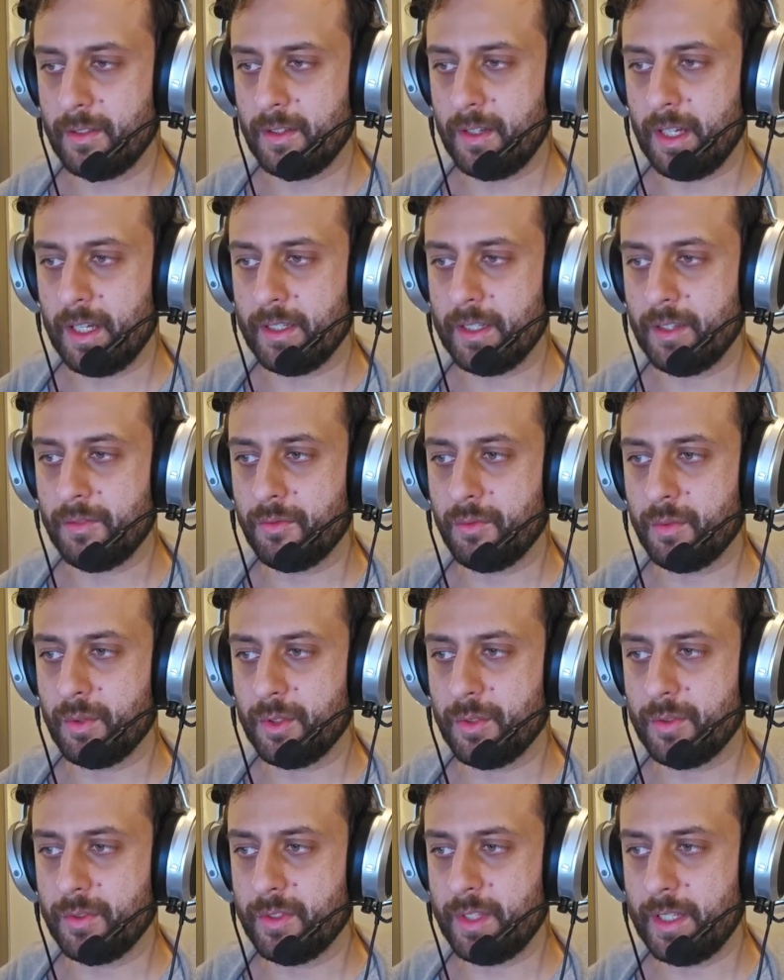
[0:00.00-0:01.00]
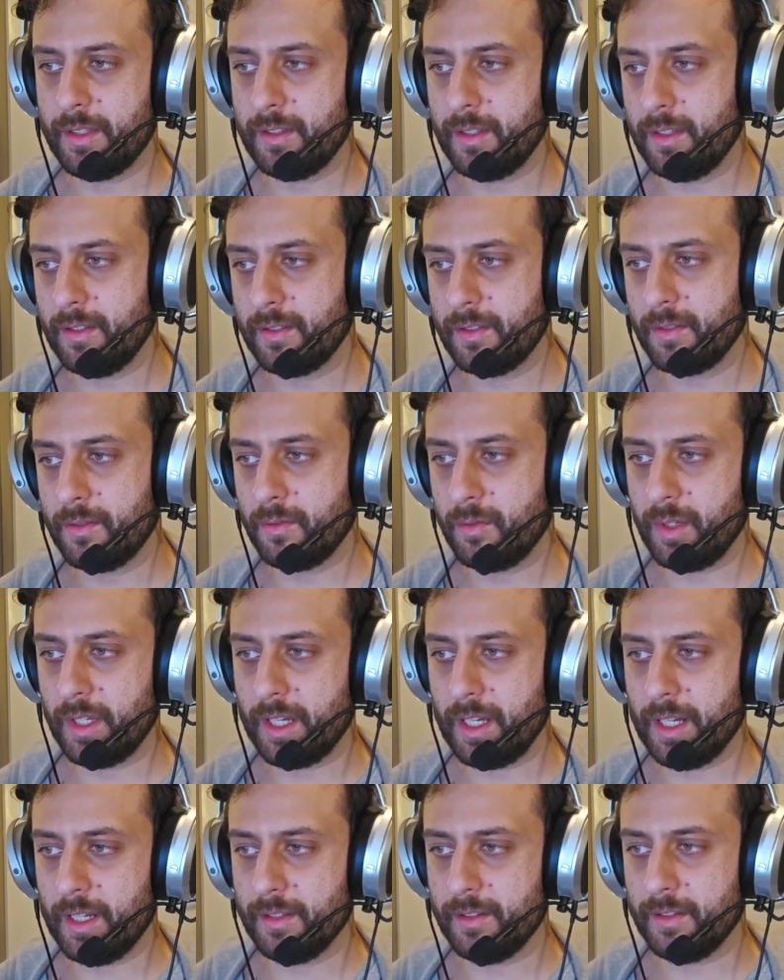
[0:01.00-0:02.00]
And if we want to set it, we
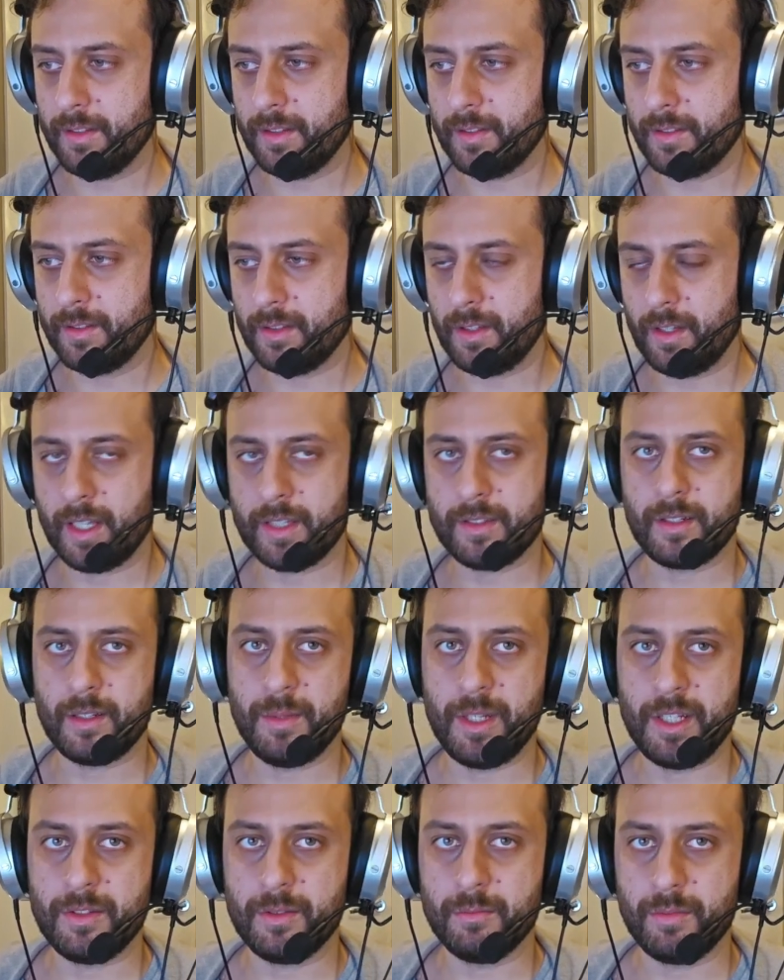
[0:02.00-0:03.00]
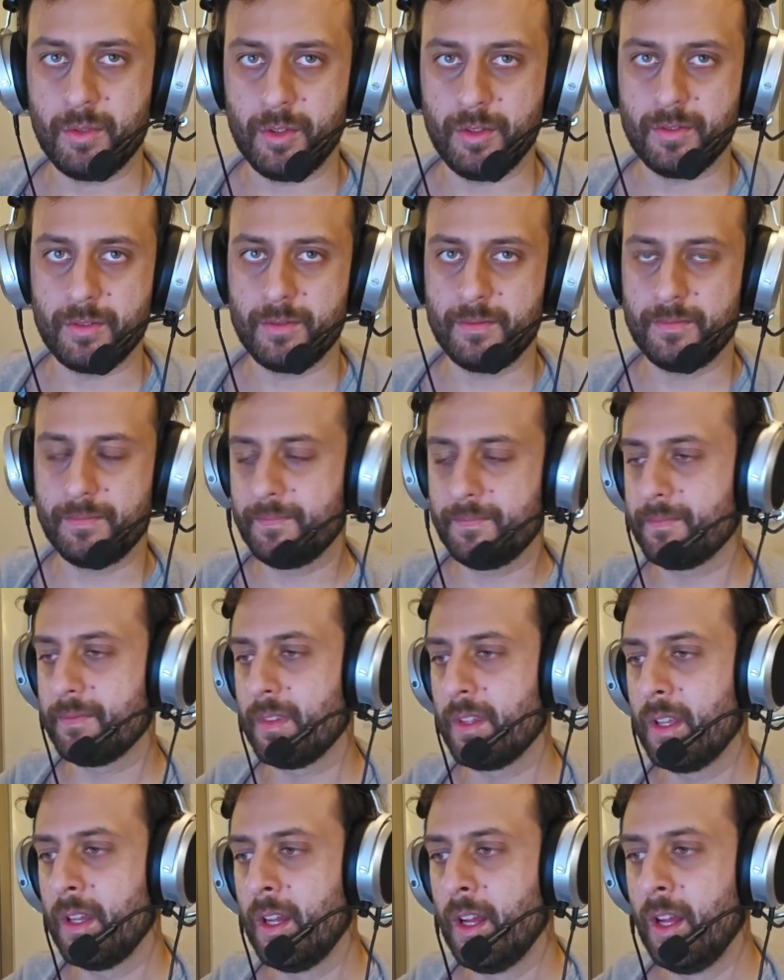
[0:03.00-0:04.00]
add this exclamation point.
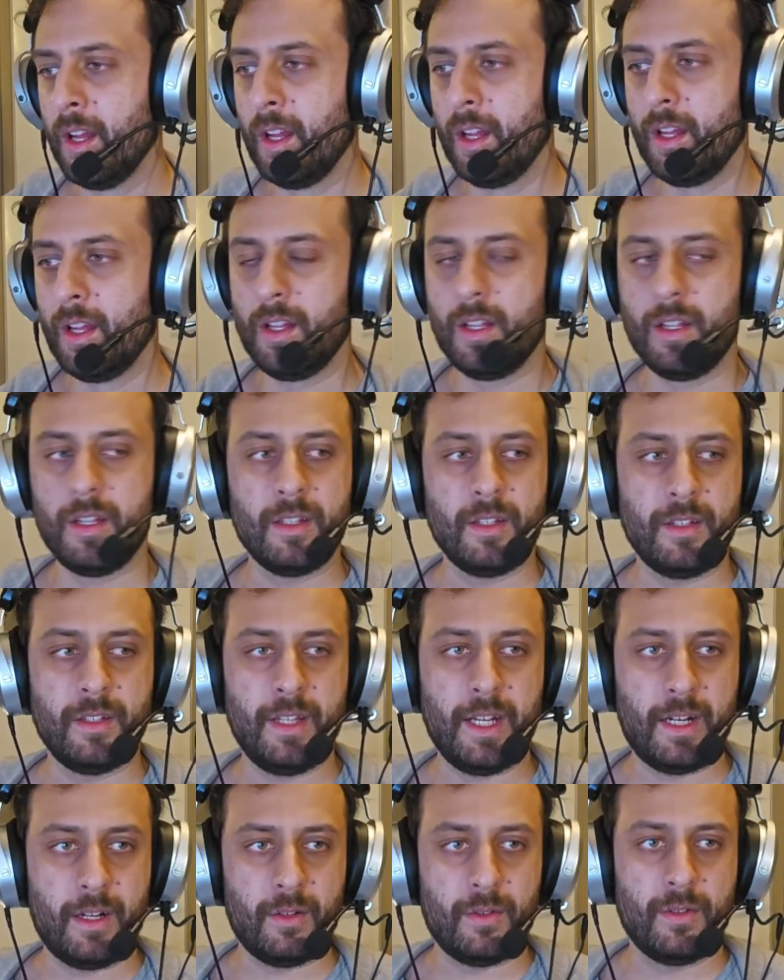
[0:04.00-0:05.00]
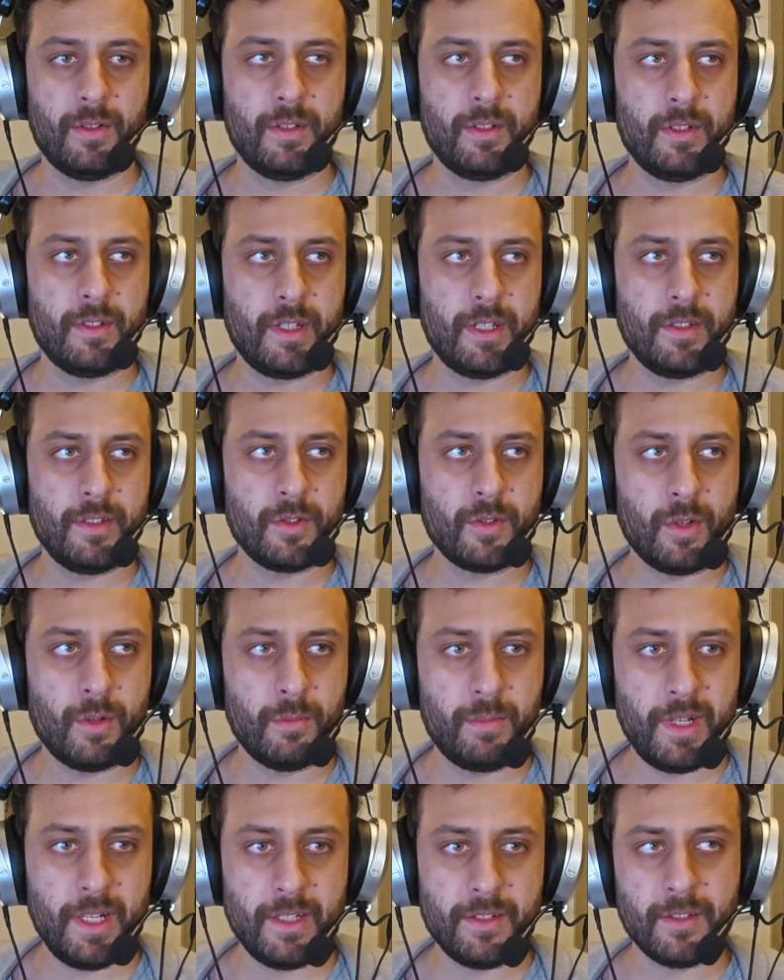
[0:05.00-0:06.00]
Now, there is a
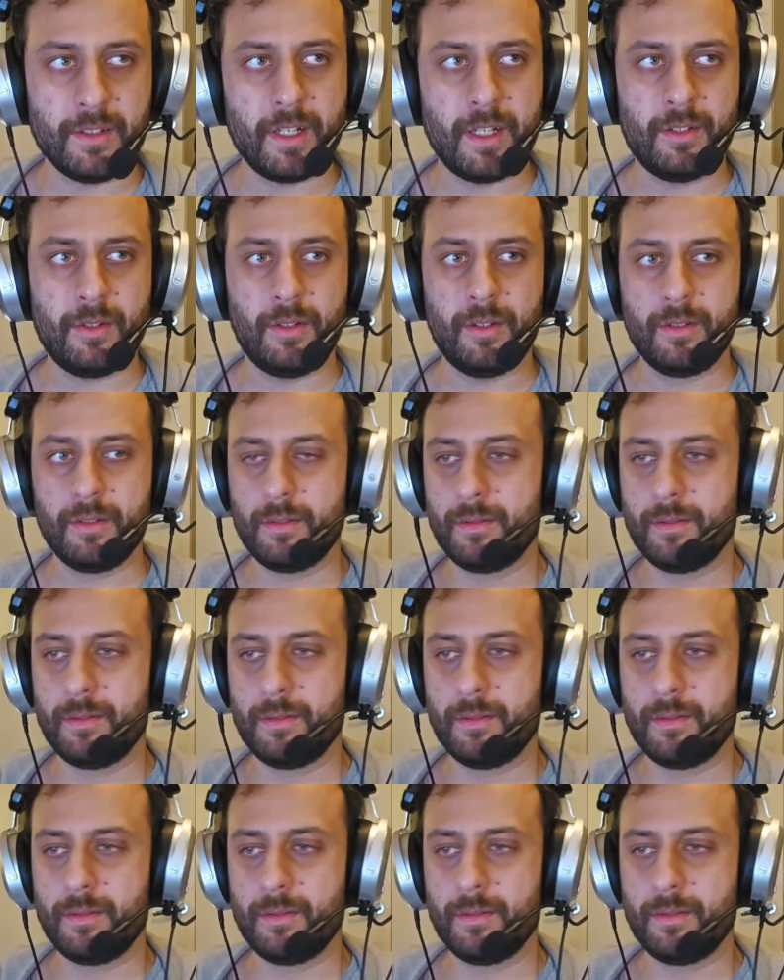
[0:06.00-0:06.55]
compilation error.